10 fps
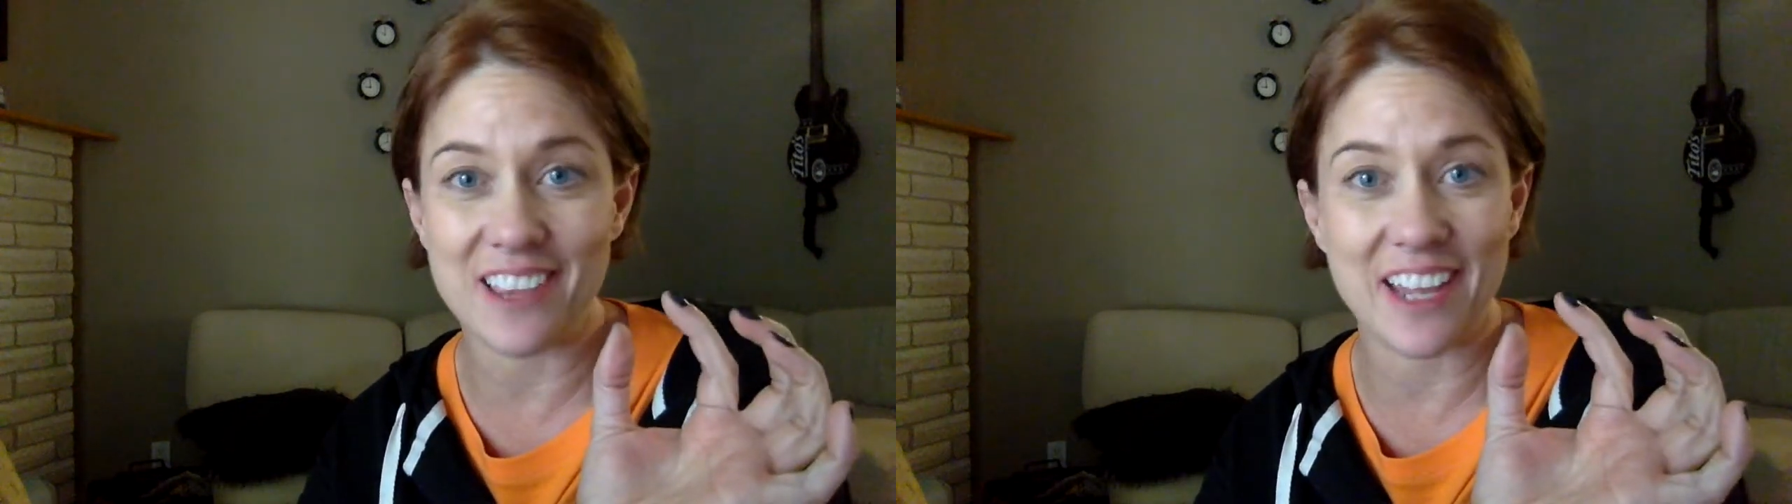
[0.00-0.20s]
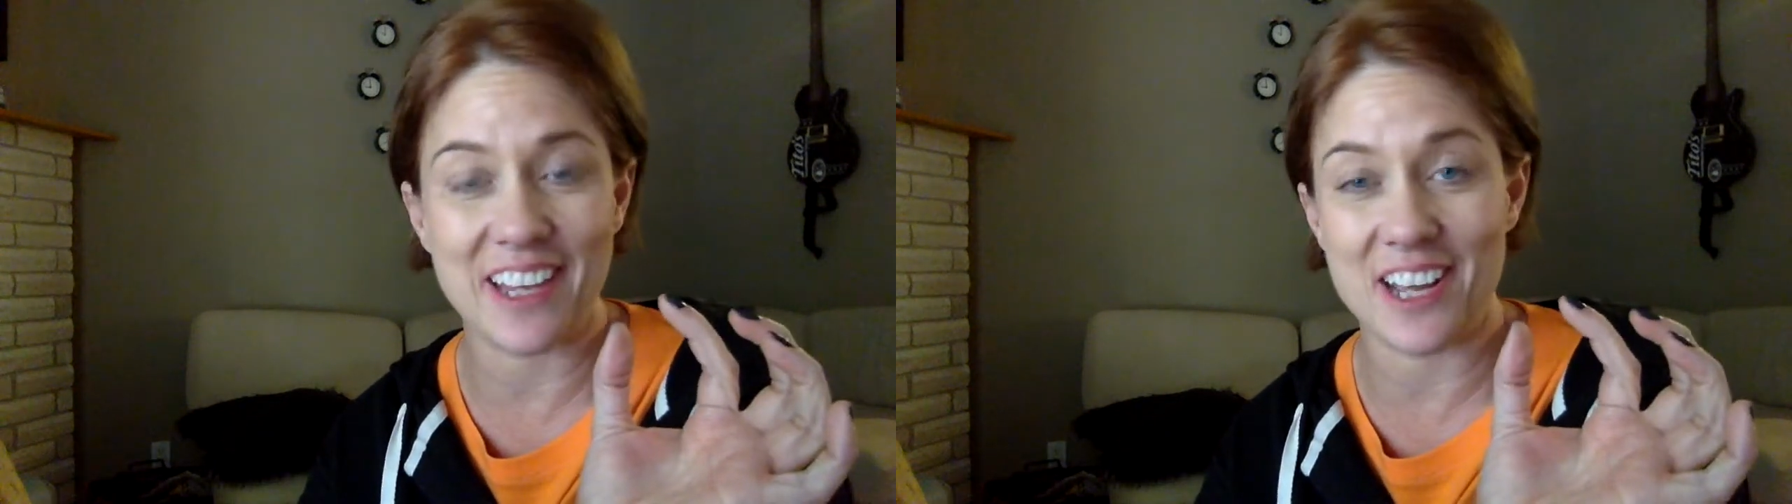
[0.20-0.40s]

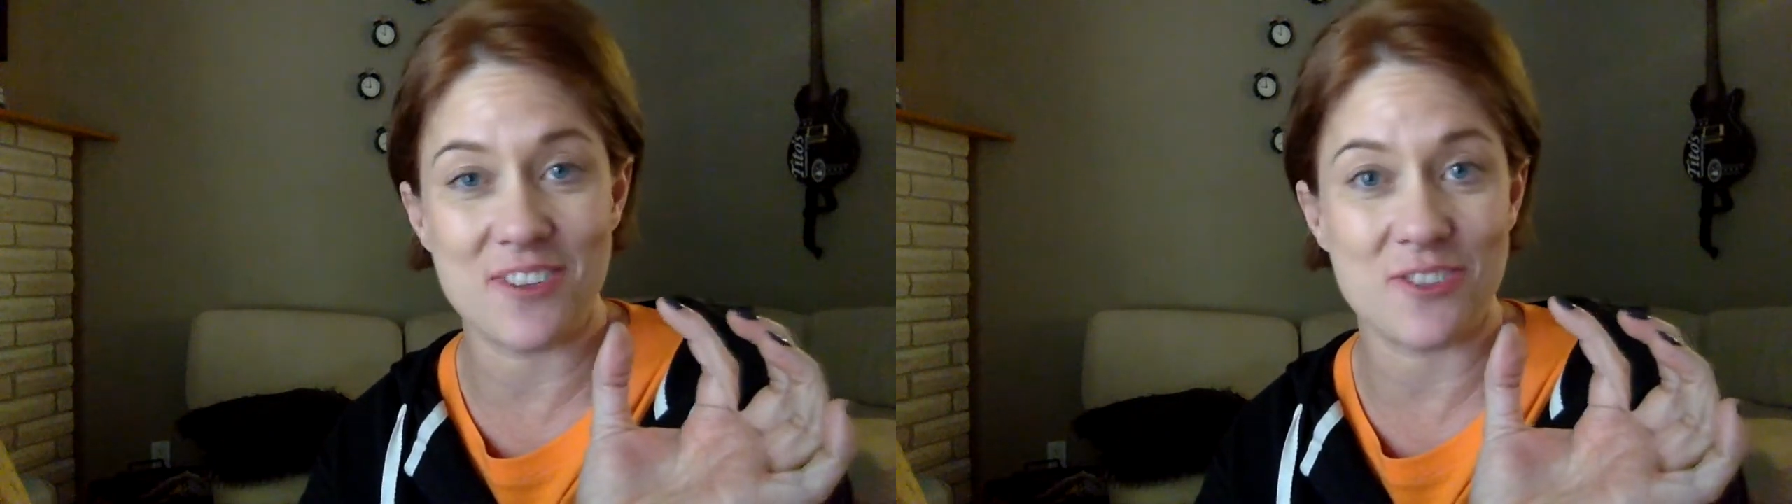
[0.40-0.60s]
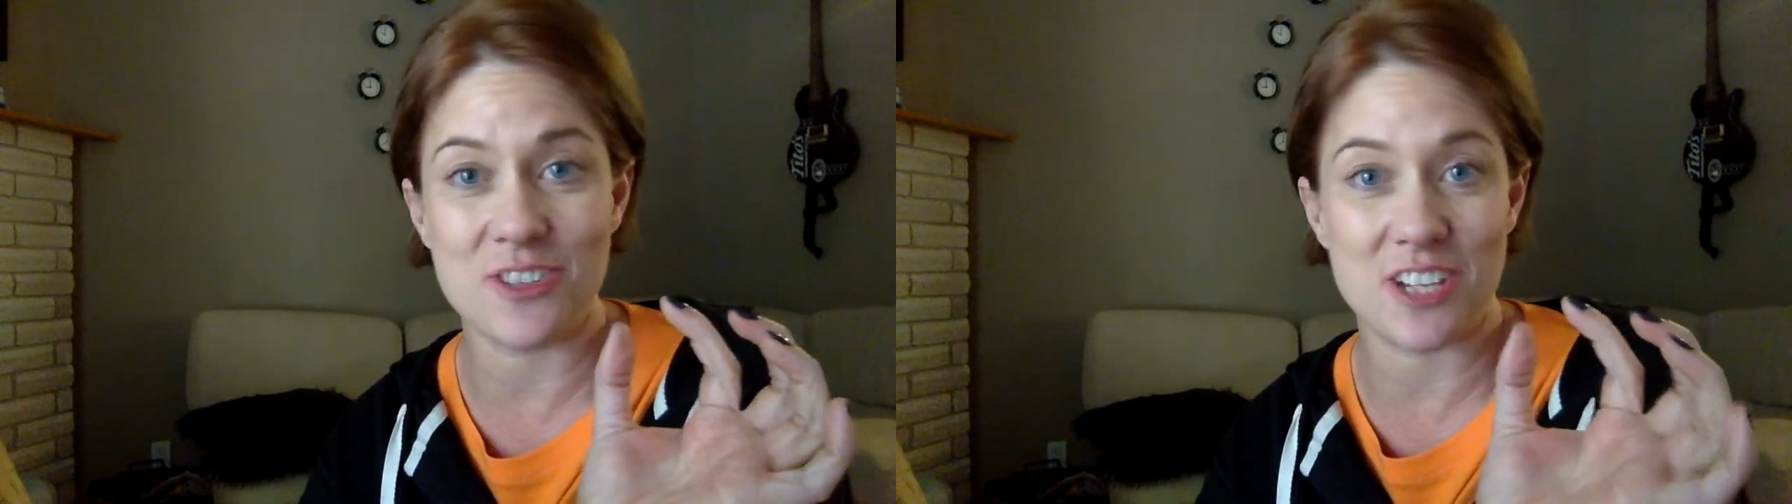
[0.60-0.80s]
they can
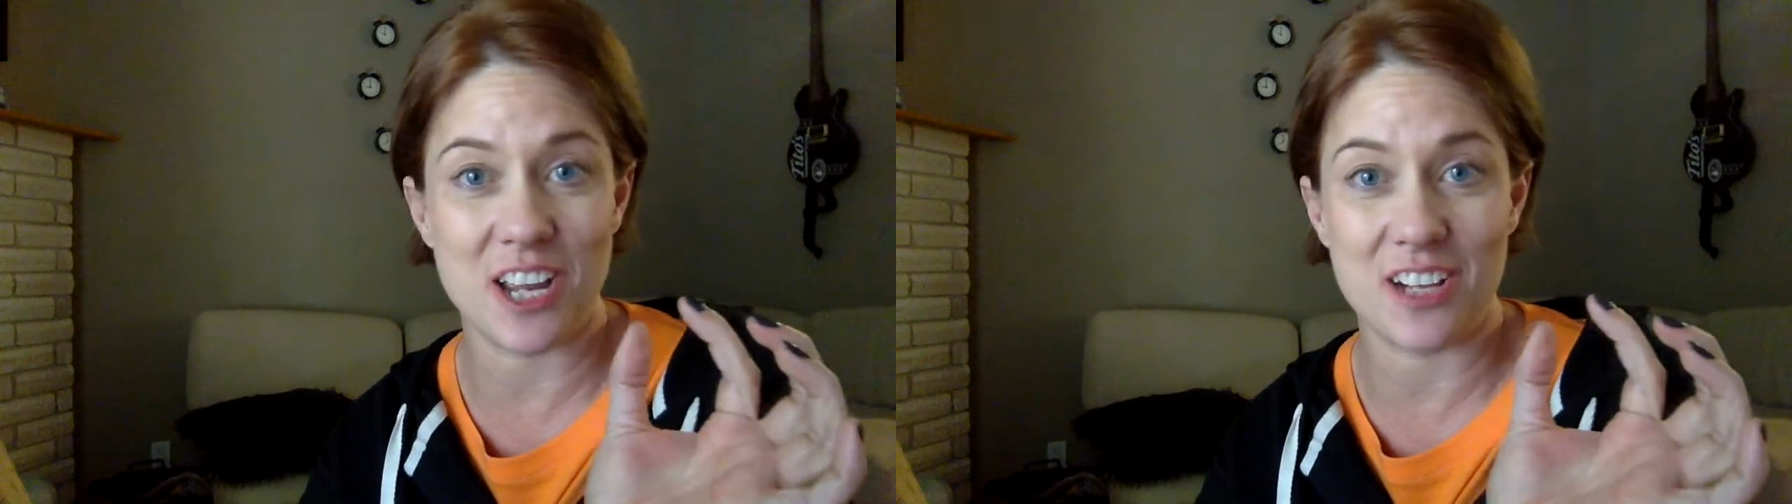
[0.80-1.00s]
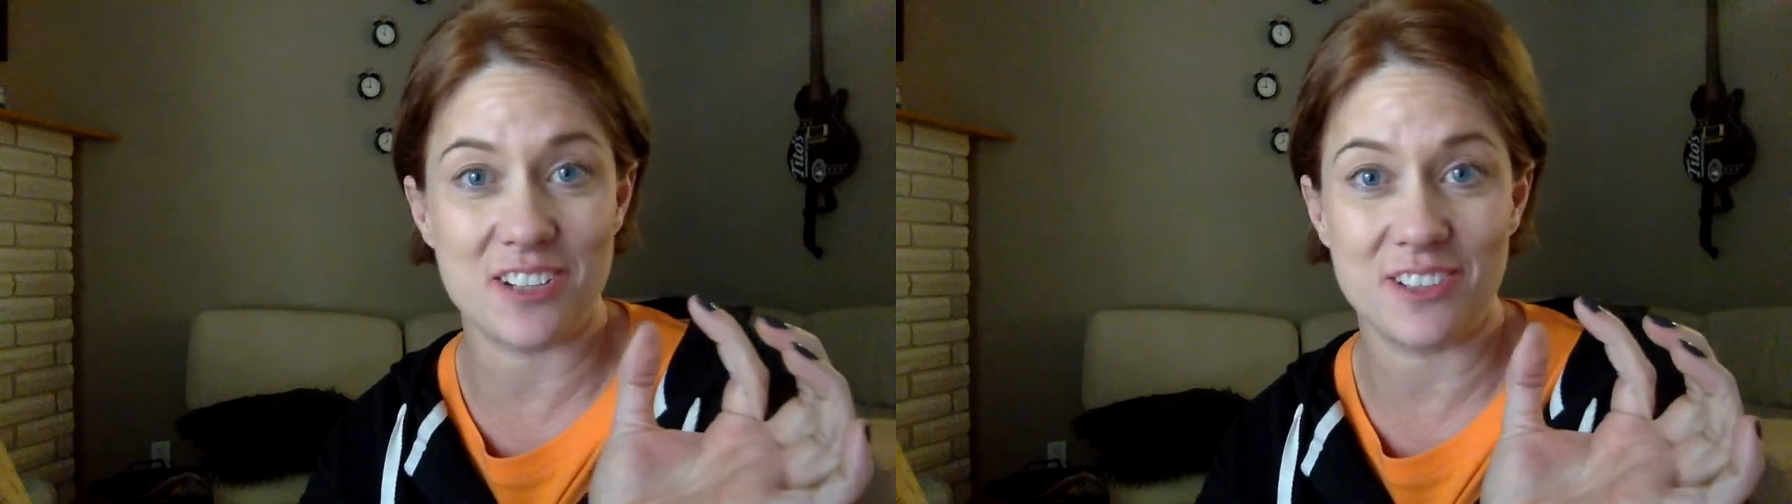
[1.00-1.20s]

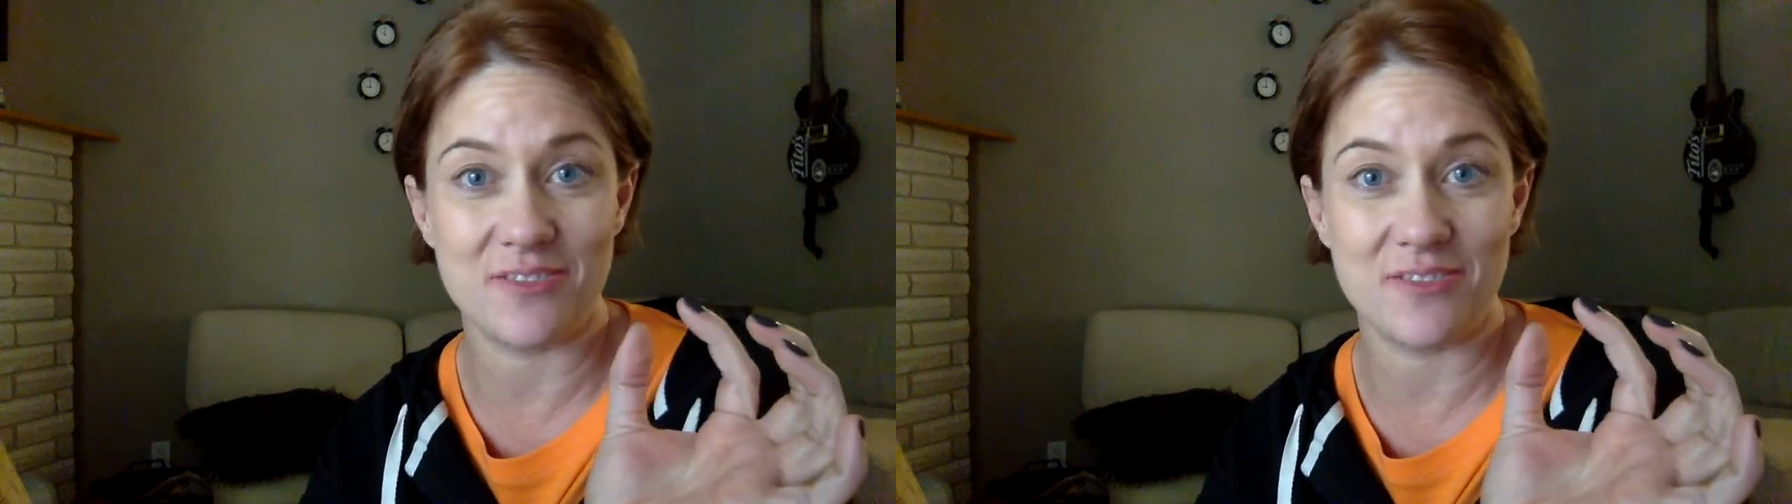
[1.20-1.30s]
understand.